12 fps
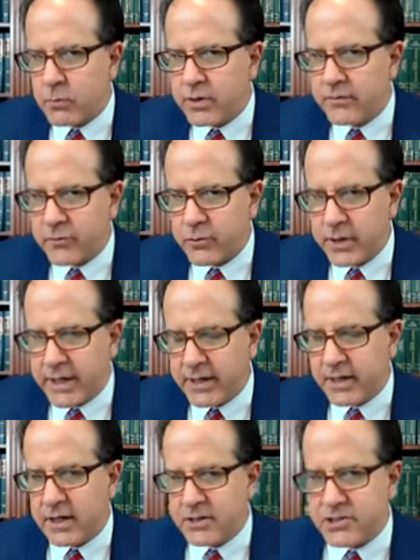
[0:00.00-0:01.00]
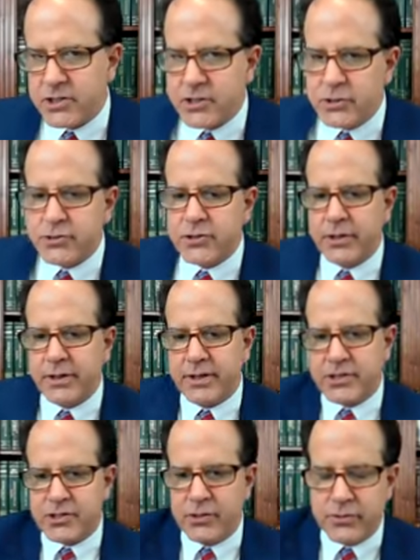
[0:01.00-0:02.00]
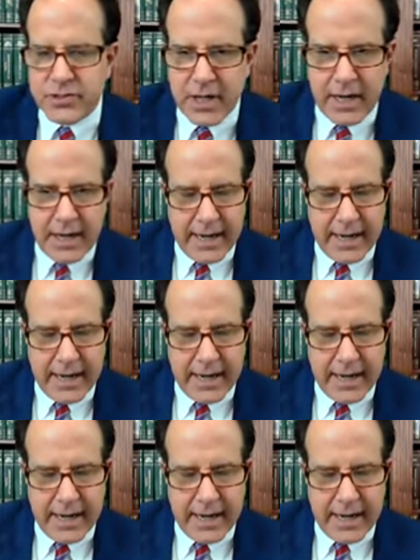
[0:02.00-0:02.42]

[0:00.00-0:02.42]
would have created constitutional issues,